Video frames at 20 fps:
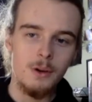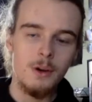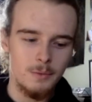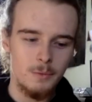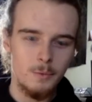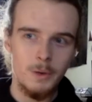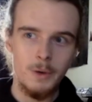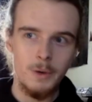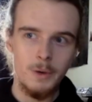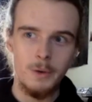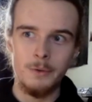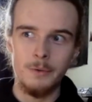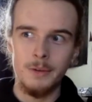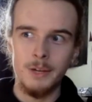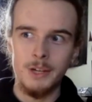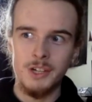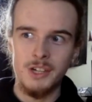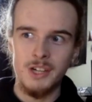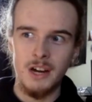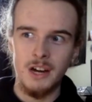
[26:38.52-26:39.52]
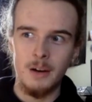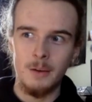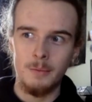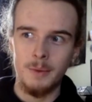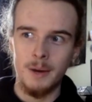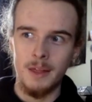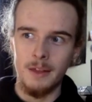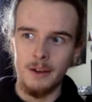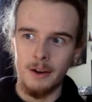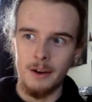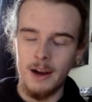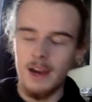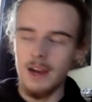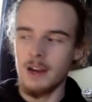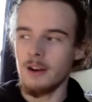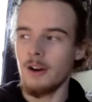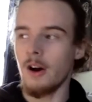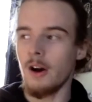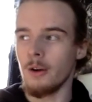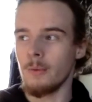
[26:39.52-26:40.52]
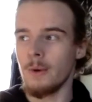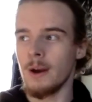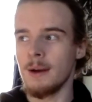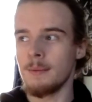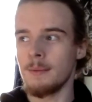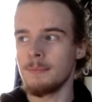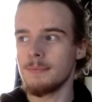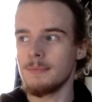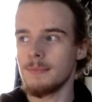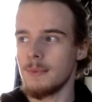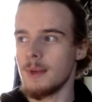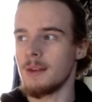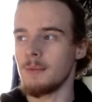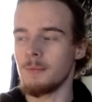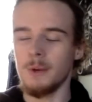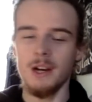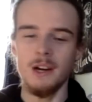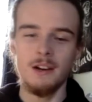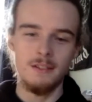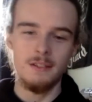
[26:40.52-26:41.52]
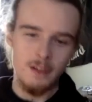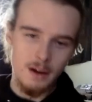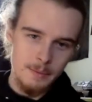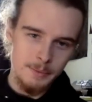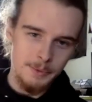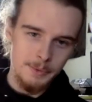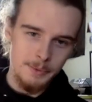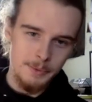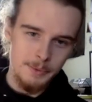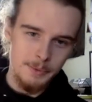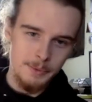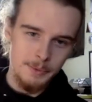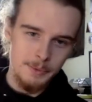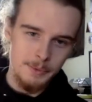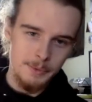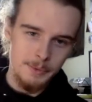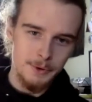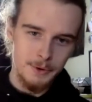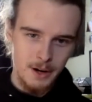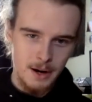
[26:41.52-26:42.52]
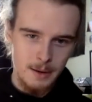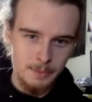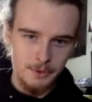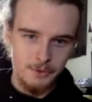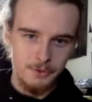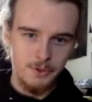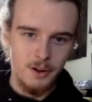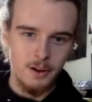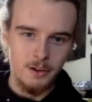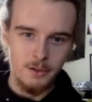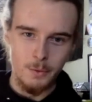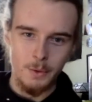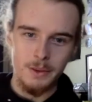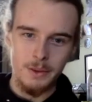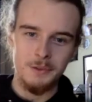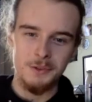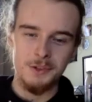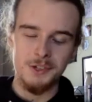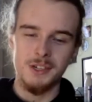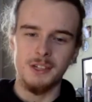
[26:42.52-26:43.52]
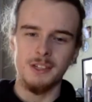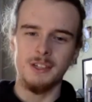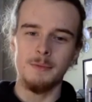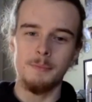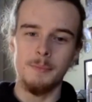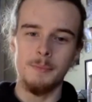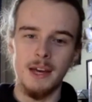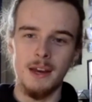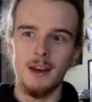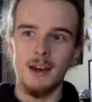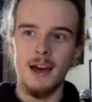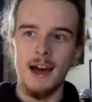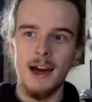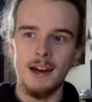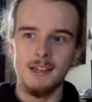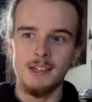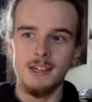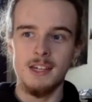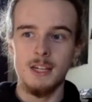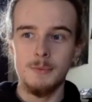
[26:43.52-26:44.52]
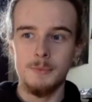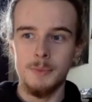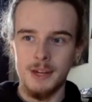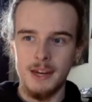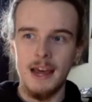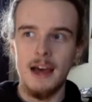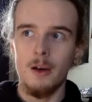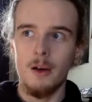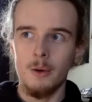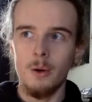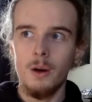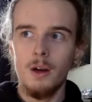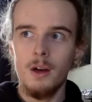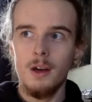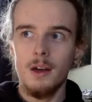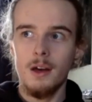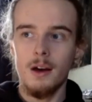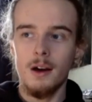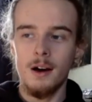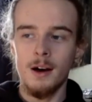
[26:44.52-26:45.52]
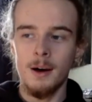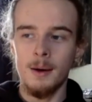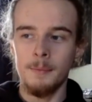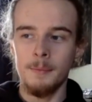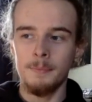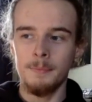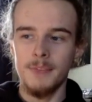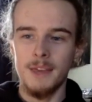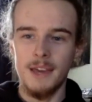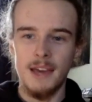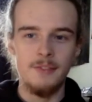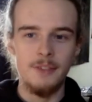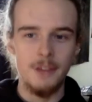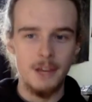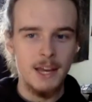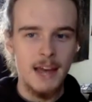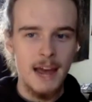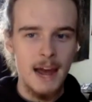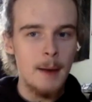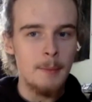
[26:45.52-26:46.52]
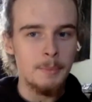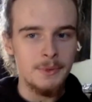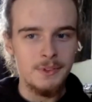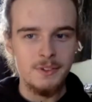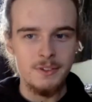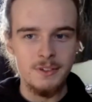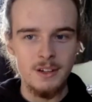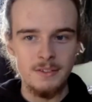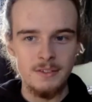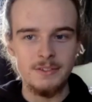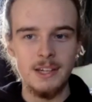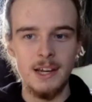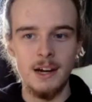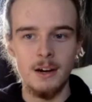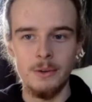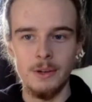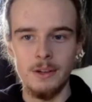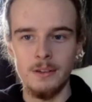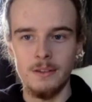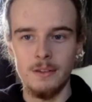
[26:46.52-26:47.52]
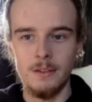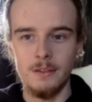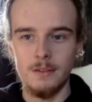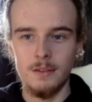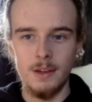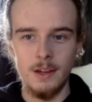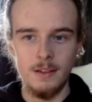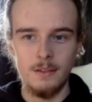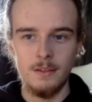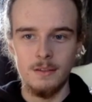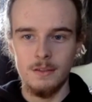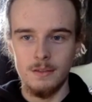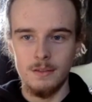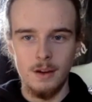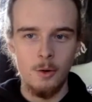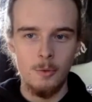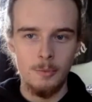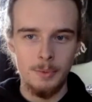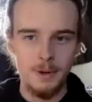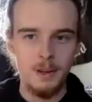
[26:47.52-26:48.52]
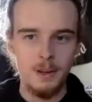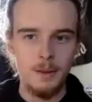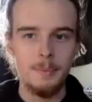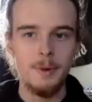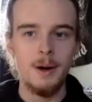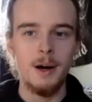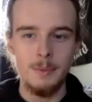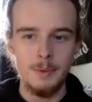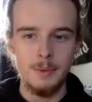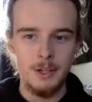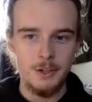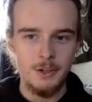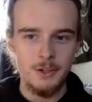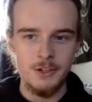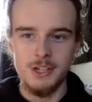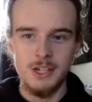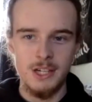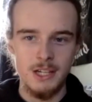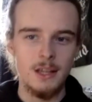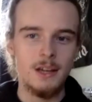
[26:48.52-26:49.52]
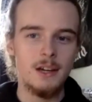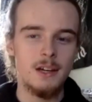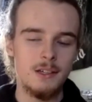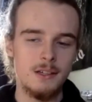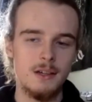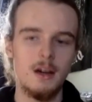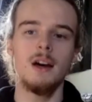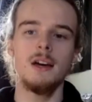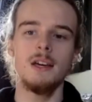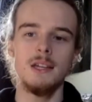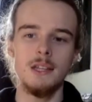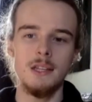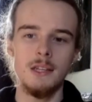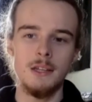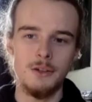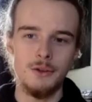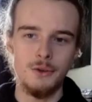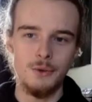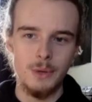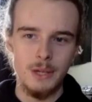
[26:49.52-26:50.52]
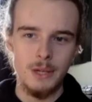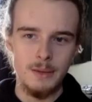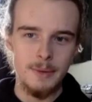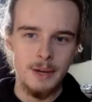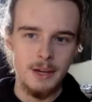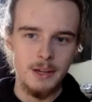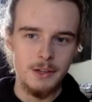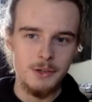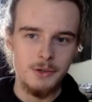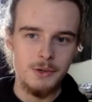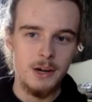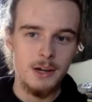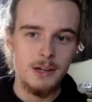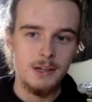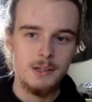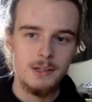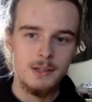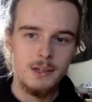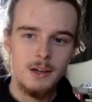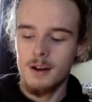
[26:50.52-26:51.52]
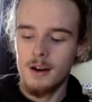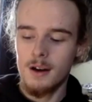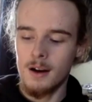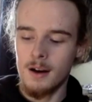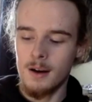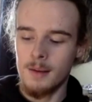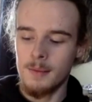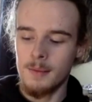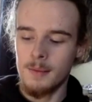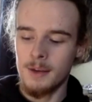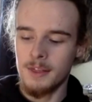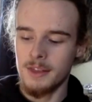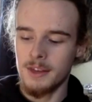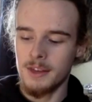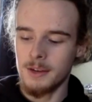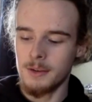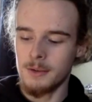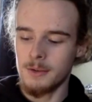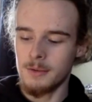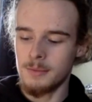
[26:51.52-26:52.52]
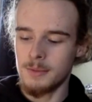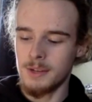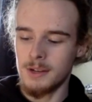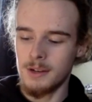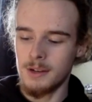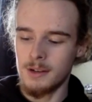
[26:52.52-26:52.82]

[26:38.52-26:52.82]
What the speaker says: We were reached out by their A&R rep, and we got to upload a couple of songs while they were still in beta access. But now they have like an app and stuff now, and it's open to the public. You just need like a .edu email address. I think it would be